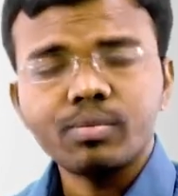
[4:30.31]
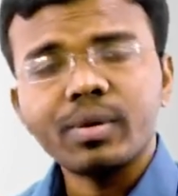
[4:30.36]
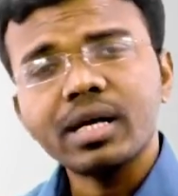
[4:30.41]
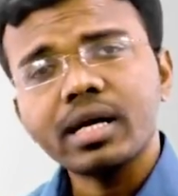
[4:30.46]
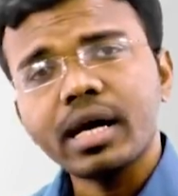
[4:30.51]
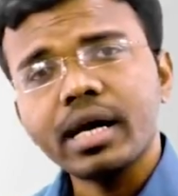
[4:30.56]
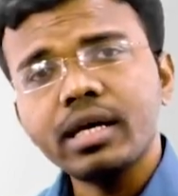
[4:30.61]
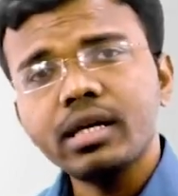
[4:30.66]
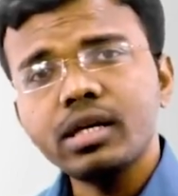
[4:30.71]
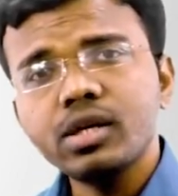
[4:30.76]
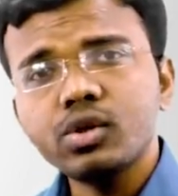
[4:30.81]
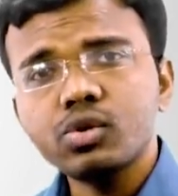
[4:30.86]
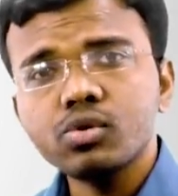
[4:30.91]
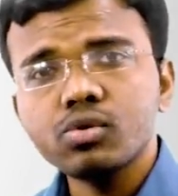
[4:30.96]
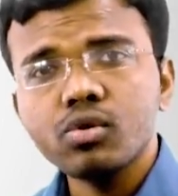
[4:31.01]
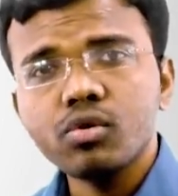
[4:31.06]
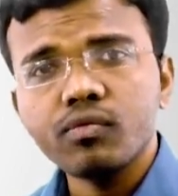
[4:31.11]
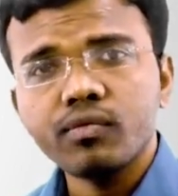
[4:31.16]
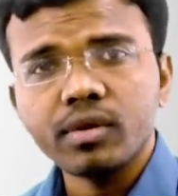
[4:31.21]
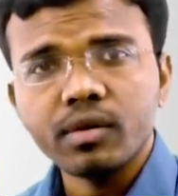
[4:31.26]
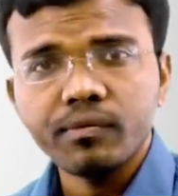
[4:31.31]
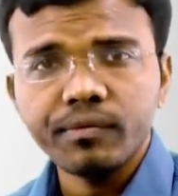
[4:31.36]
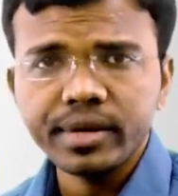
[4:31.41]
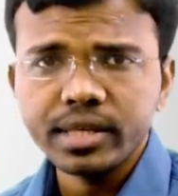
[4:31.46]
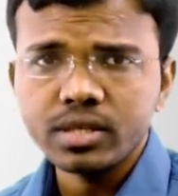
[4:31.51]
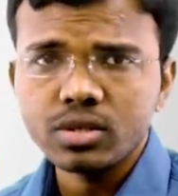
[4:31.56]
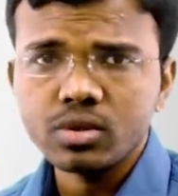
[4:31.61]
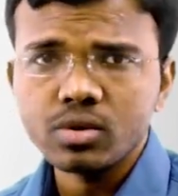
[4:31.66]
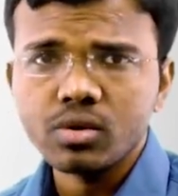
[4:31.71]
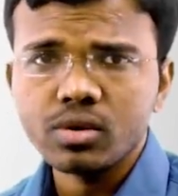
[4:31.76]
But I need to know from
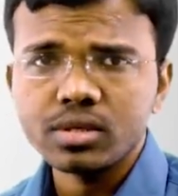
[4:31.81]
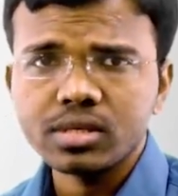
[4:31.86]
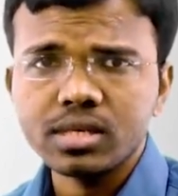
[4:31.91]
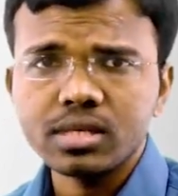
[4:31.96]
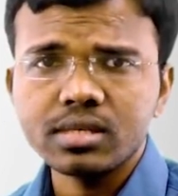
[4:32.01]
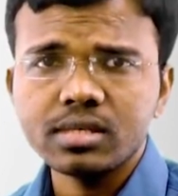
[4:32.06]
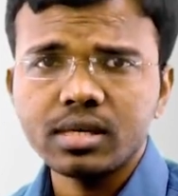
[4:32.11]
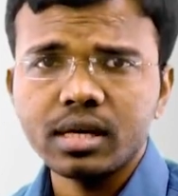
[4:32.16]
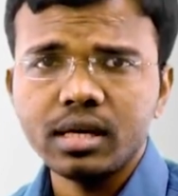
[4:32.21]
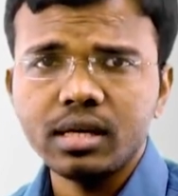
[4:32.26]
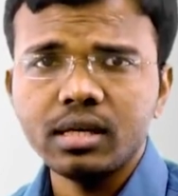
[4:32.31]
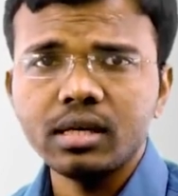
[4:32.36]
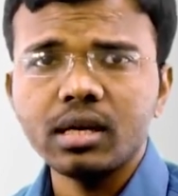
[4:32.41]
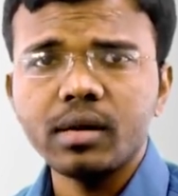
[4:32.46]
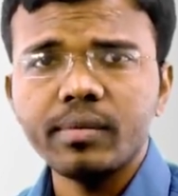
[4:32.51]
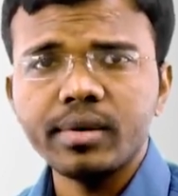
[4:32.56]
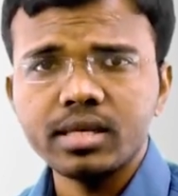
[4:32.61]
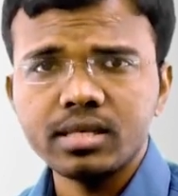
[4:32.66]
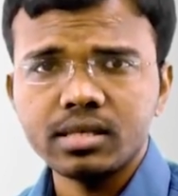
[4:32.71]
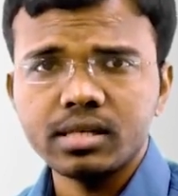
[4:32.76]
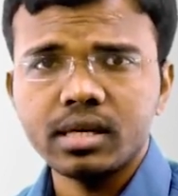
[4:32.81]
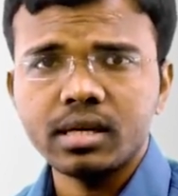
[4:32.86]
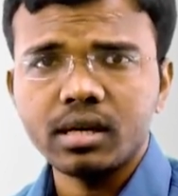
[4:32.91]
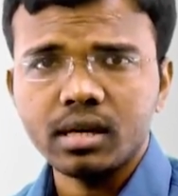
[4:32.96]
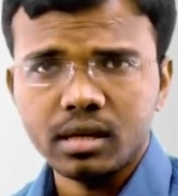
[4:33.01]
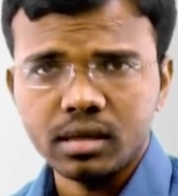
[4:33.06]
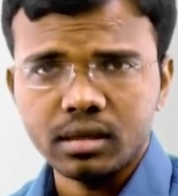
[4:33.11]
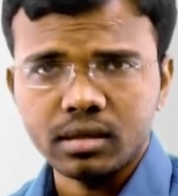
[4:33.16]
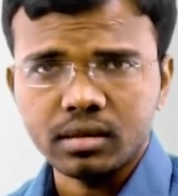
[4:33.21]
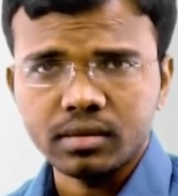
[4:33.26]
which sources the income is
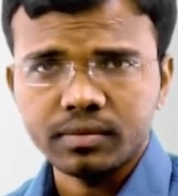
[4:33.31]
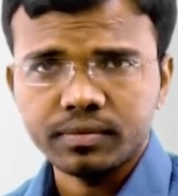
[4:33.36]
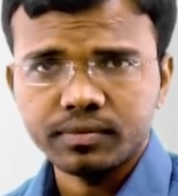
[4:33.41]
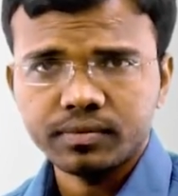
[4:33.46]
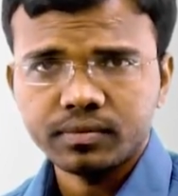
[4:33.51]
generated.